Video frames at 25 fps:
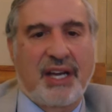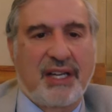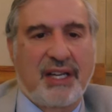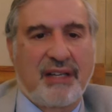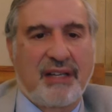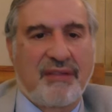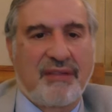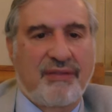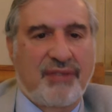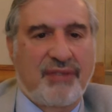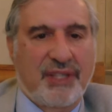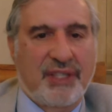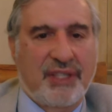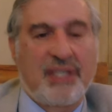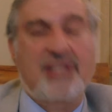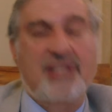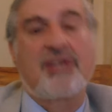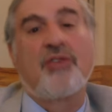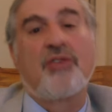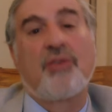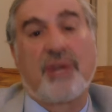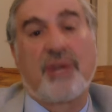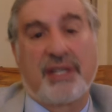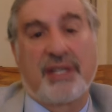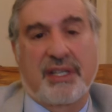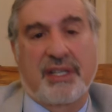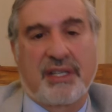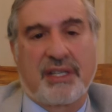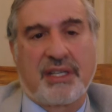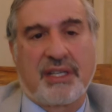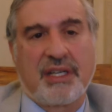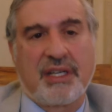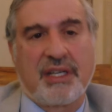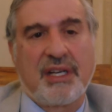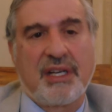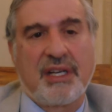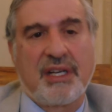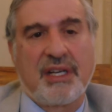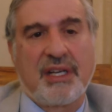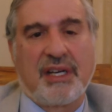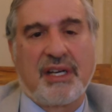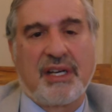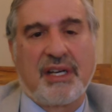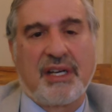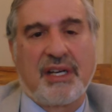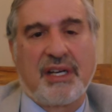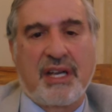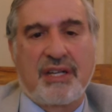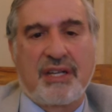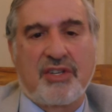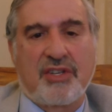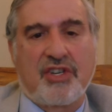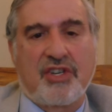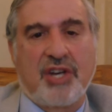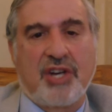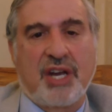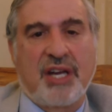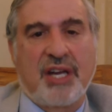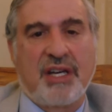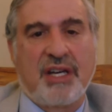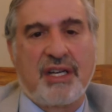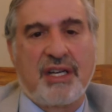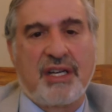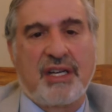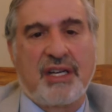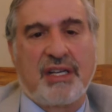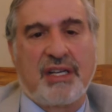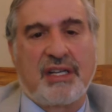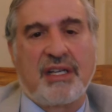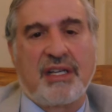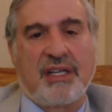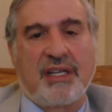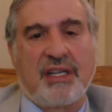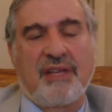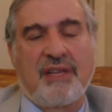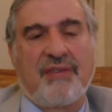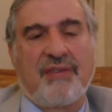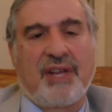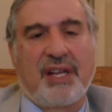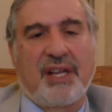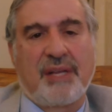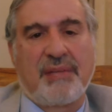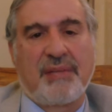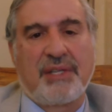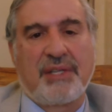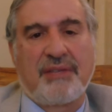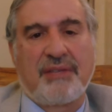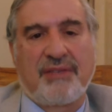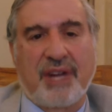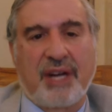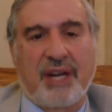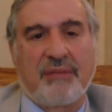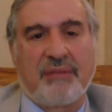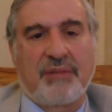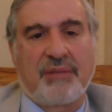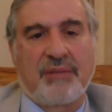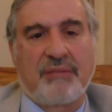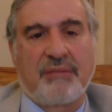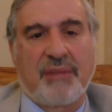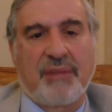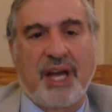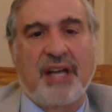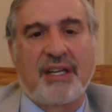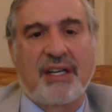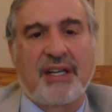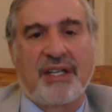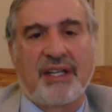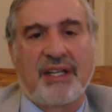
kind of discordance as China develops a vibrant modern